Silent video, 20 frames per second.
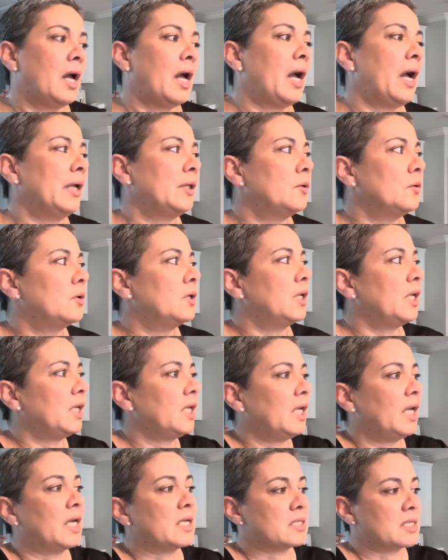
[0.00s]
I do
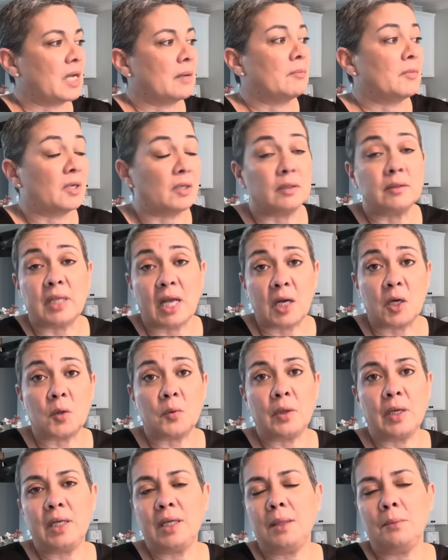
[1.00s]
cleaning as I'm
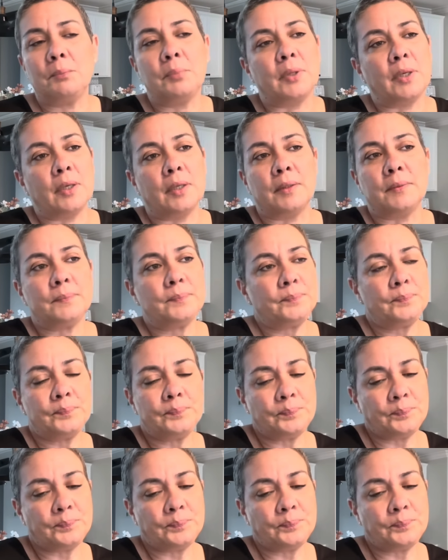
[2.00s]
decorating, but